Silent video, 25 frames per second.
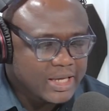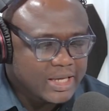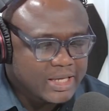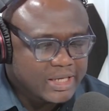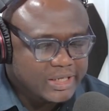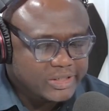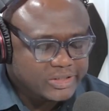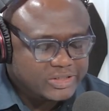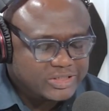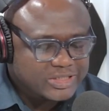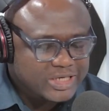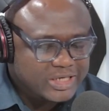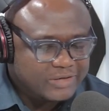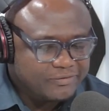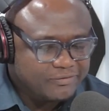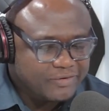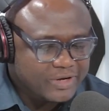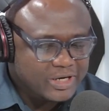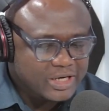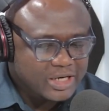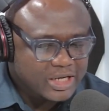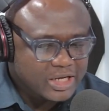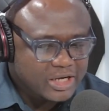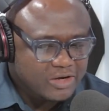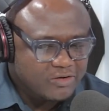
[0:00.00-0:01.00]
state
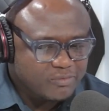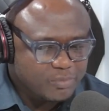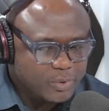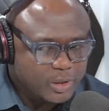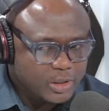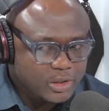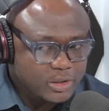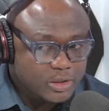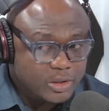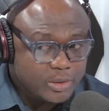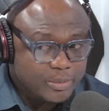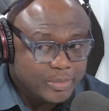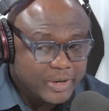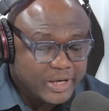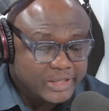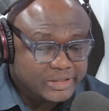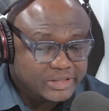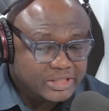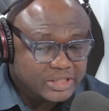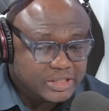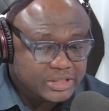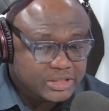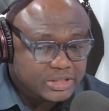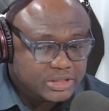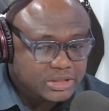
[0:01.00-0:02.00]
funding of political
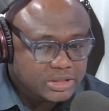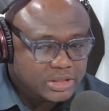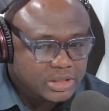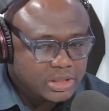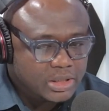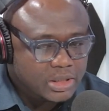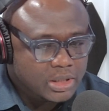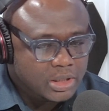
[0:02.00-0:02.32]
parties